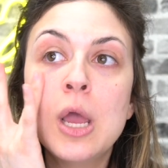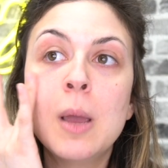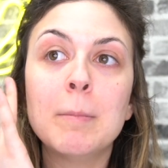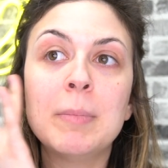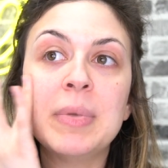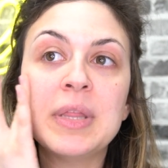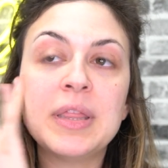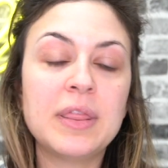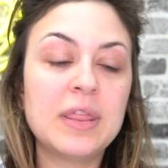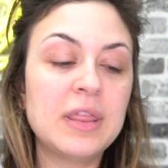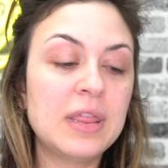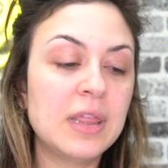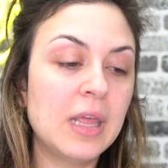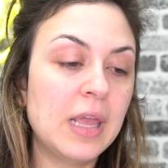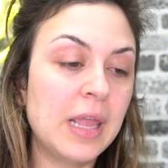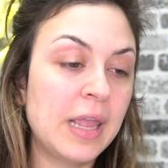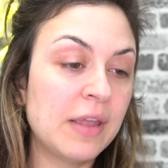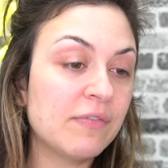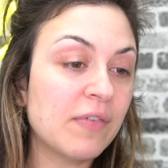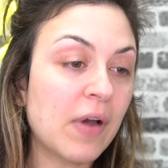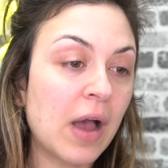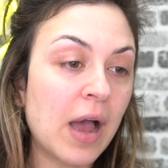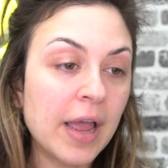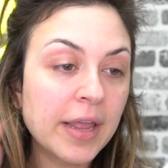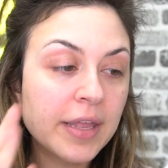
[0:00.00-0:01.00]
But
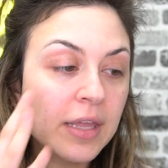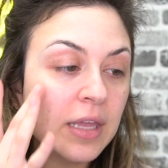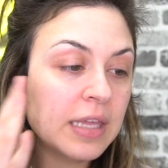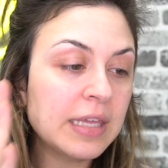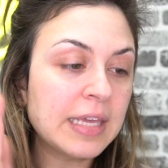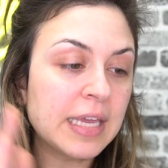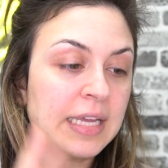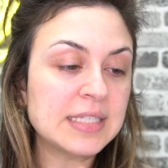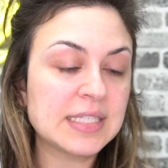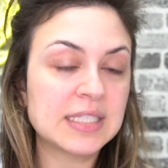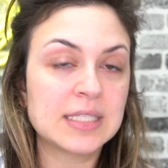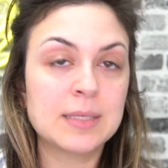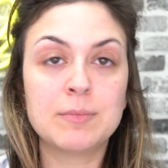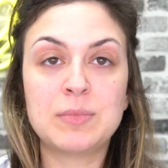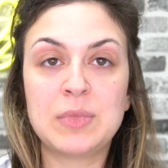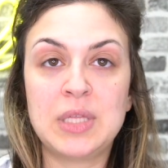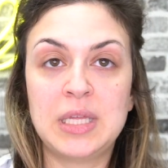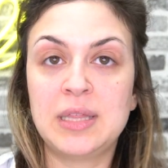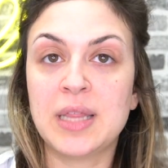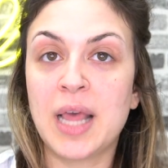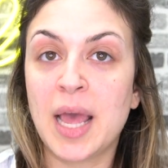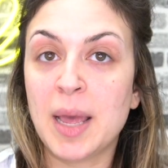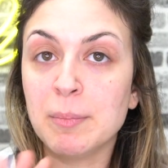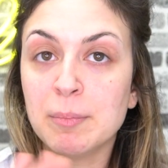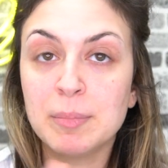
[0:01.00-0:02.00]
if I could get
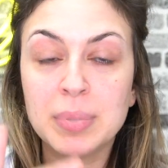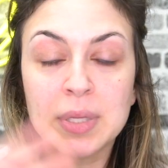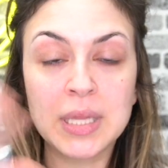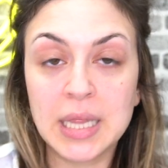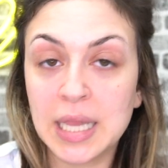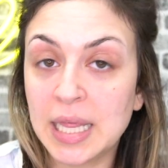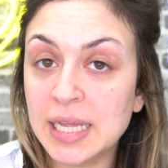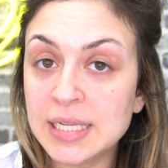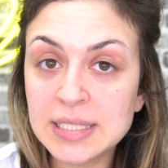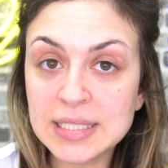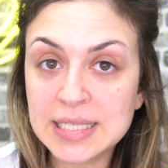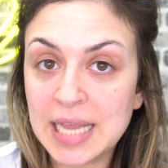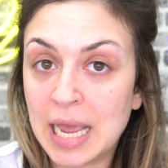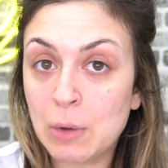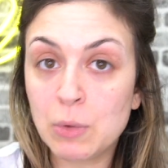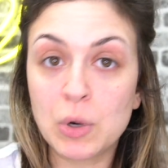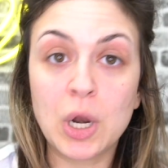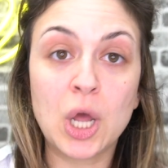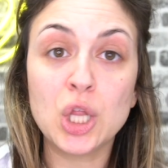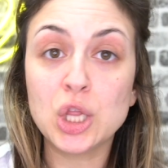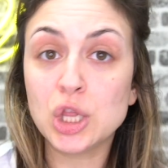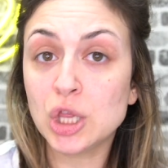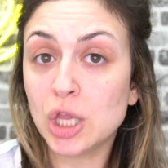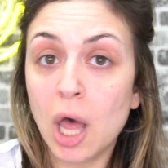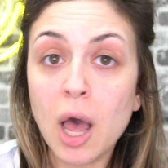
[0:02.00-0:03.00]
something that blends out
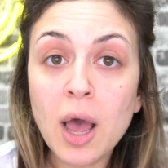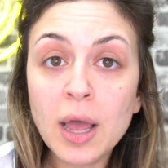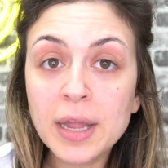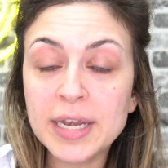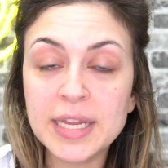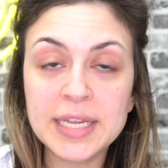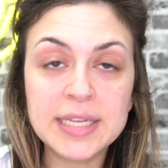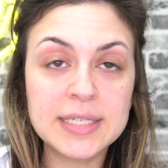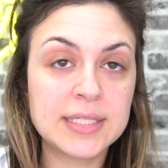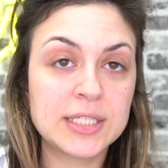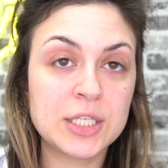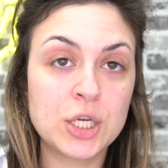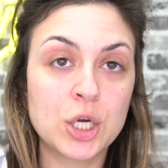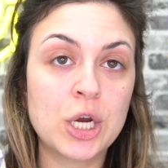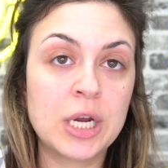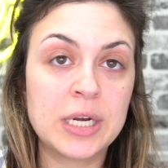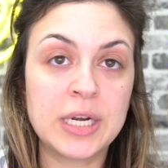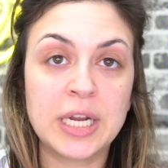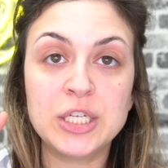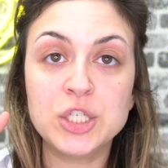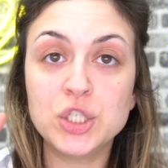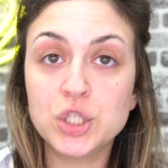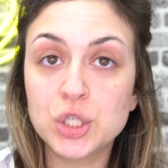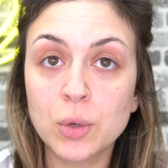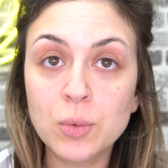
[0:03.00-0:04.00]
a lot easier and
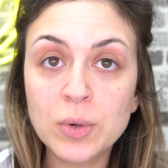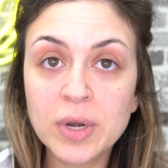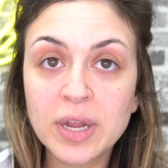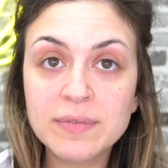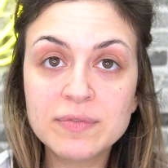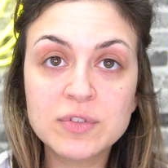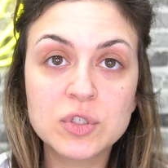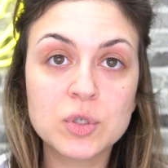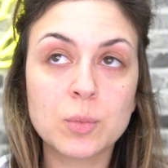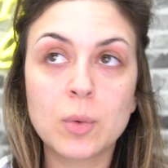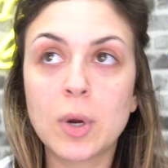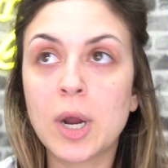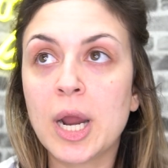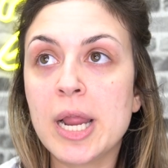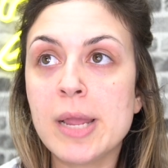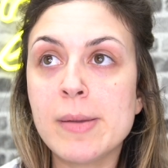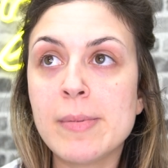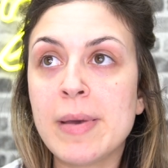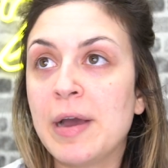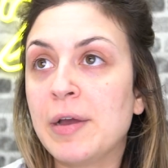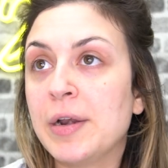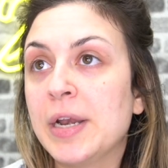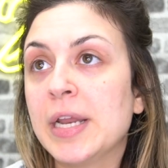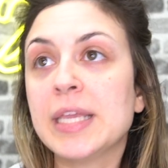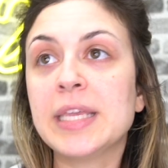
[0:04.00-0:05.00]
I don't have to worry
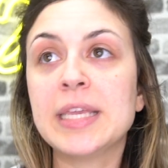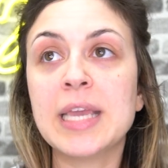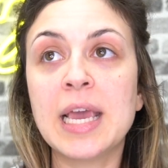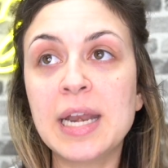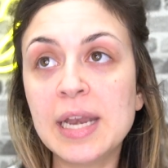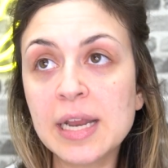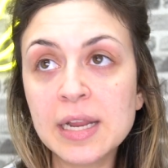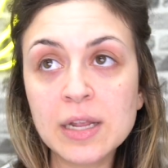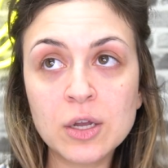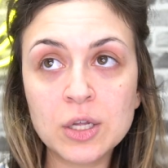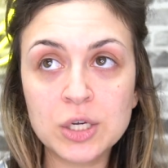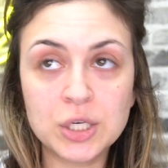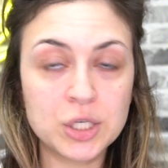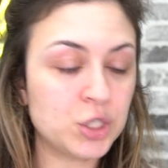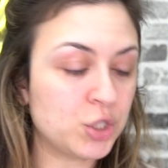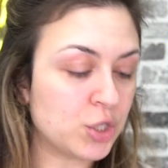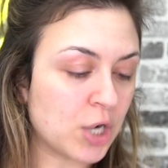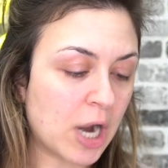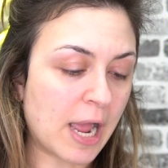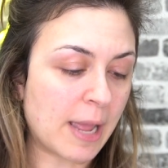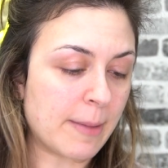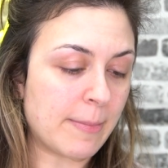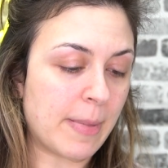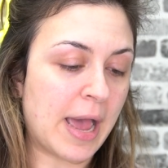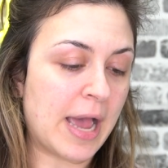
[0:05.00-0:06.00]
about it getting on a
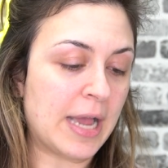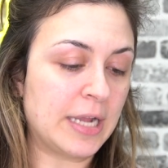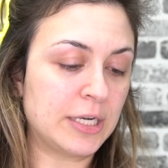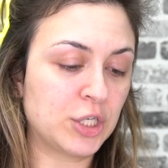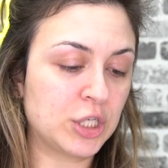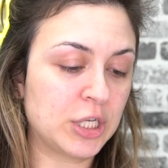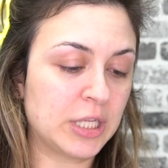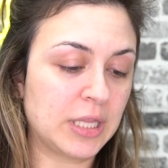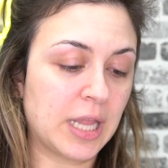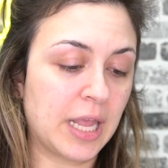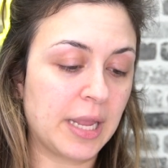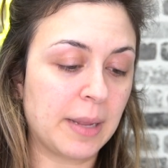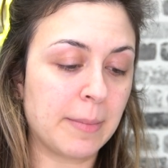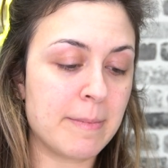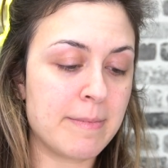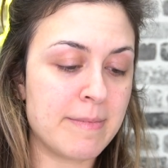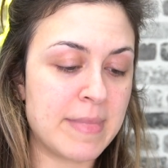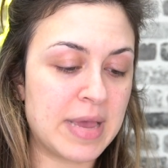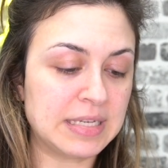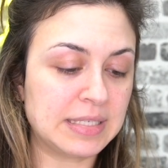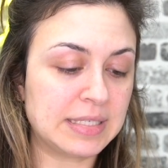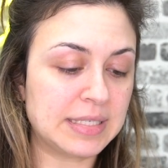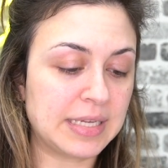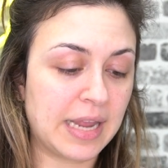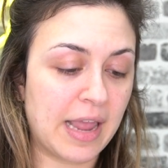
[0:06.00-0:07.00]
dry patch and like
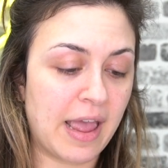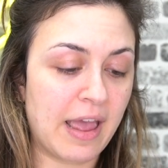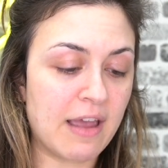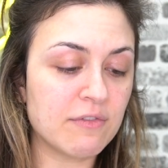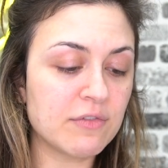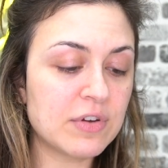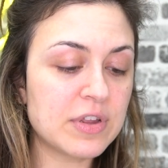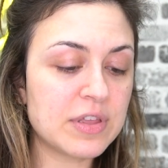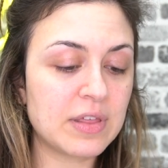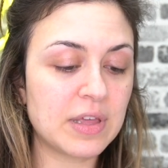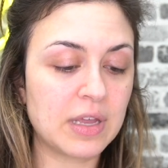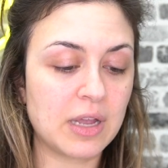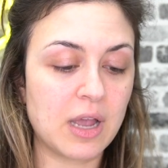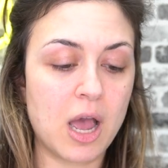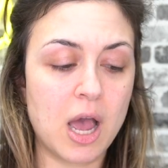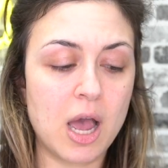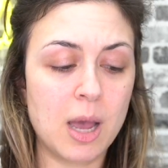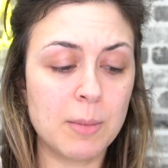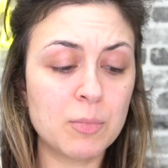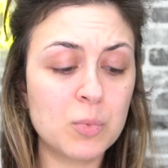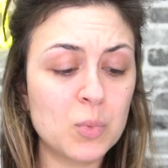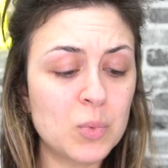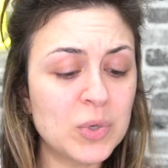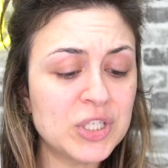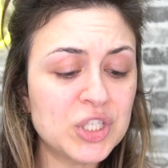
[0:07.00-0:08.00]
messing everything
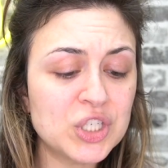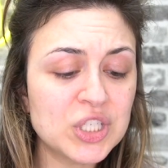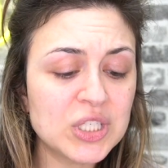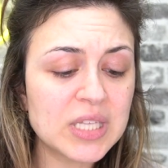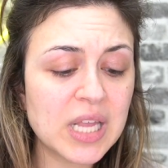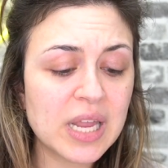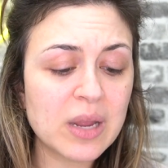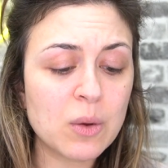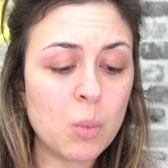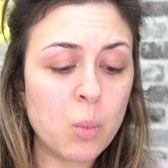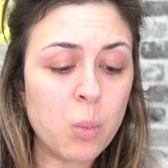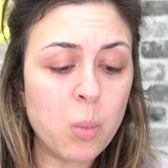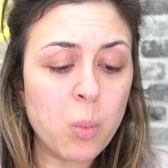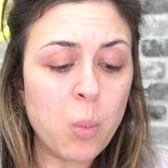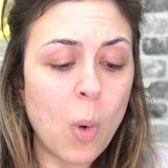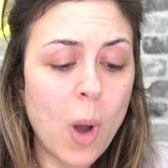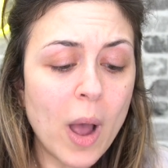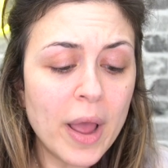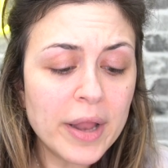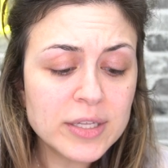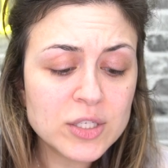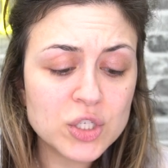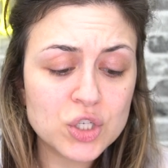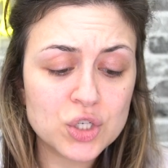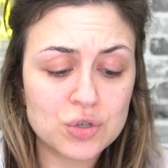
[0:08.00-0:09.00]
up, which is like
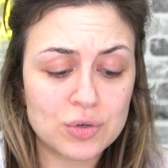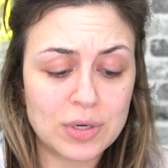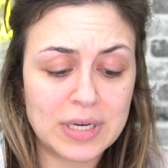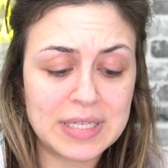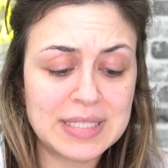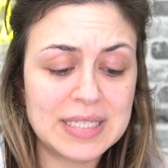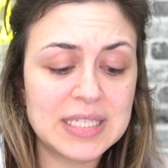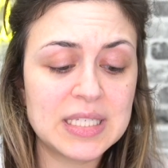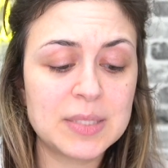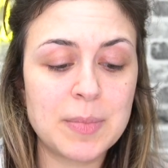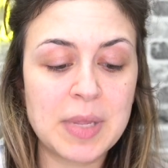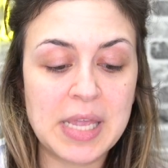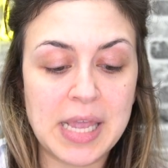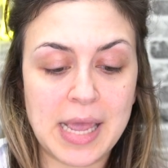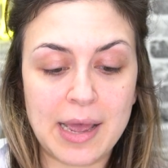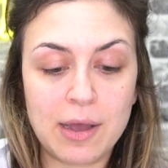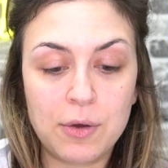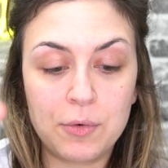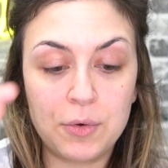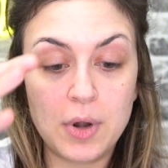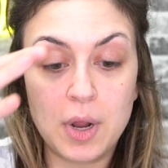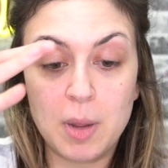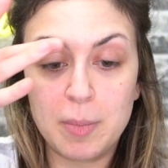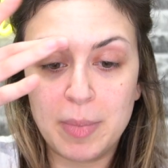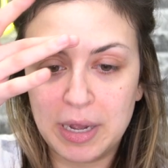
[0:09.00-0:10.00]
what stresses me
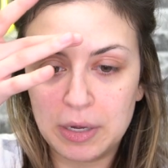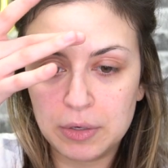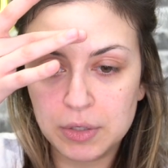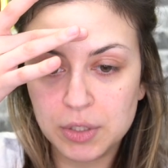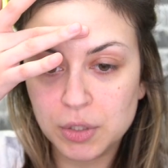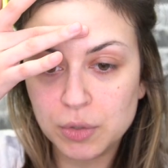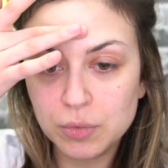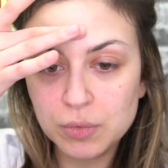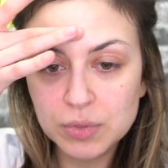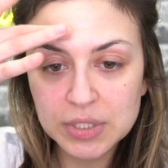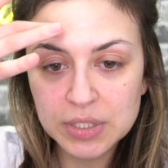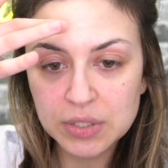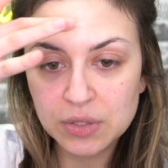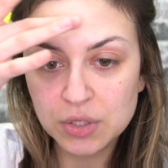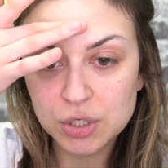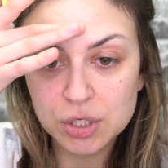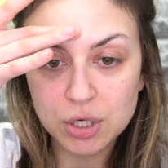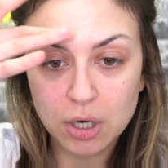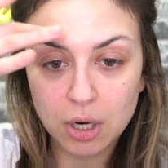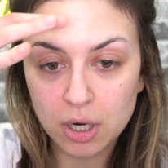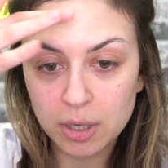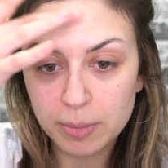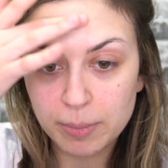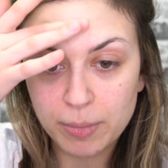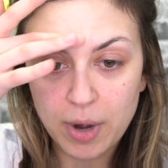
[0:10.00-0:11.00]
out about using the
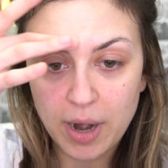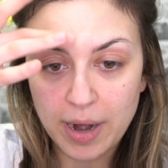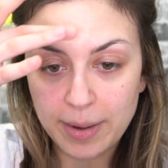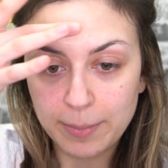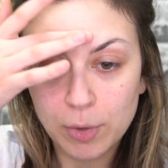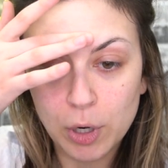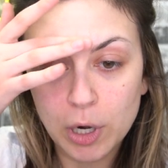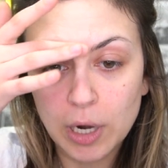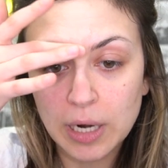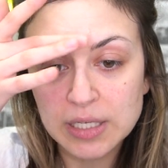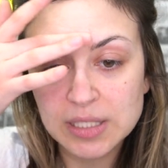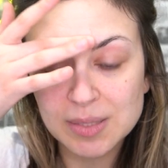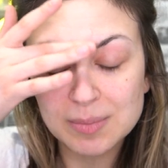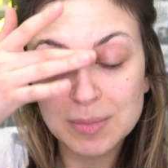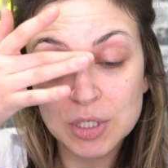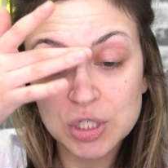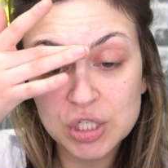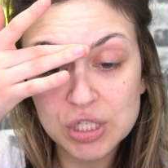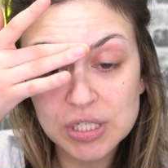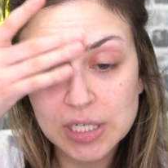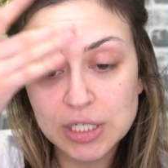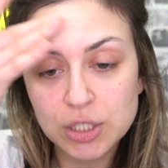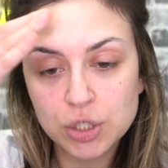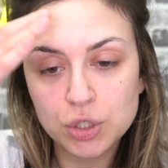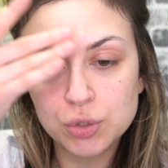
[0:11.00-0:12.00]
Tarte primer as much
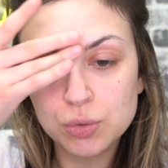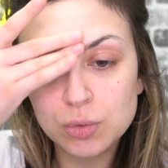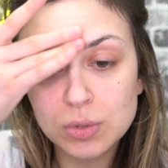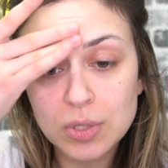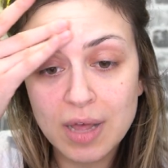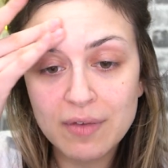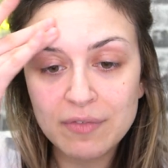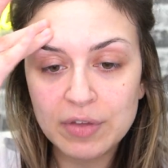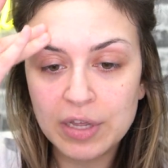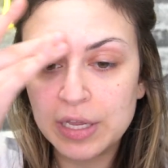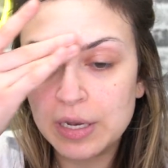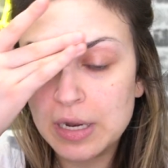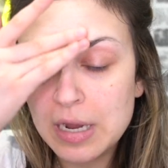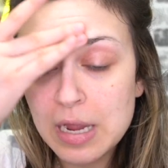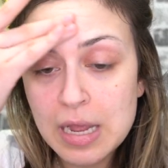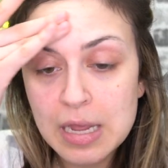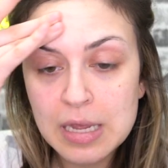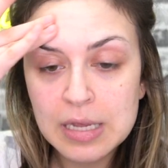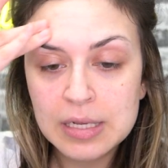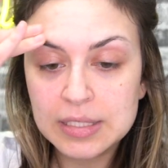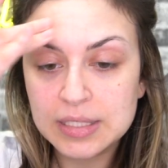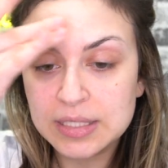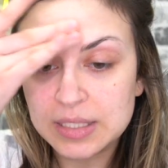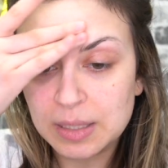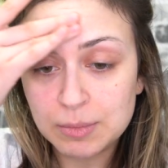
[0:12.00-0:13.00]
as I do love it
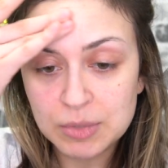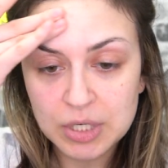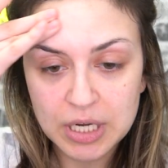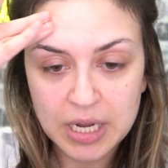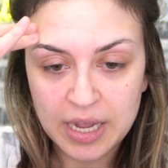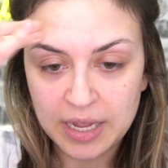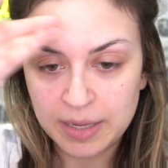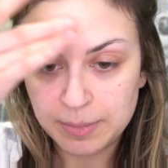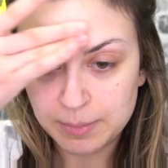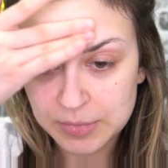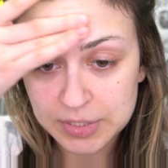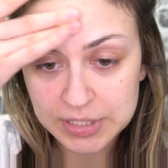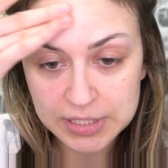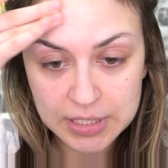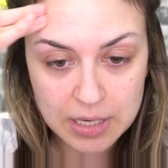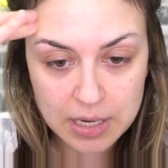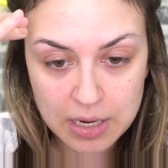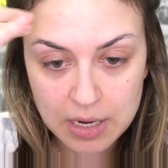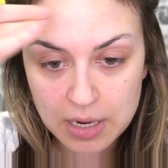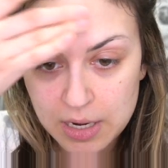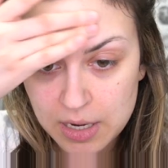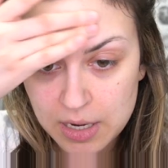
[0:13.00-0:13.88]
sometimes